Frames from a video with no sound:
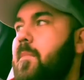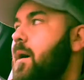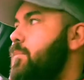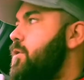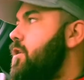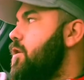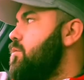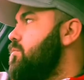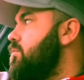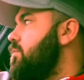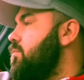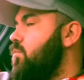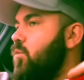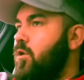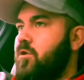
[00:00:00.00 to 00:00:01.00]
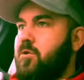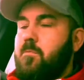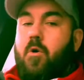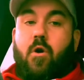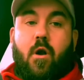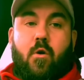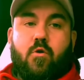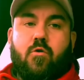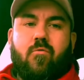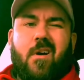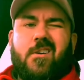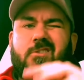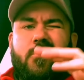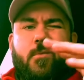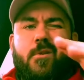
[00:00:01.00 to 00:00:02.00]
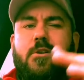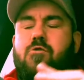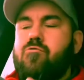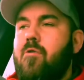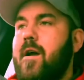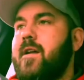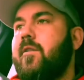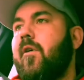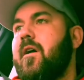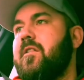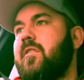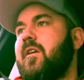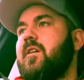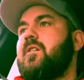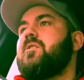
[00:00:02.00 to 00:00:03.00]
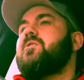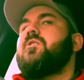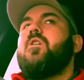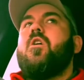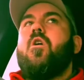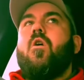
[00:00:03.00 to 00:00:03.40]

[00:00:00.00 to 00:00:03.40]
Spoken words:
Matt Pugh, works at my local range, doing great things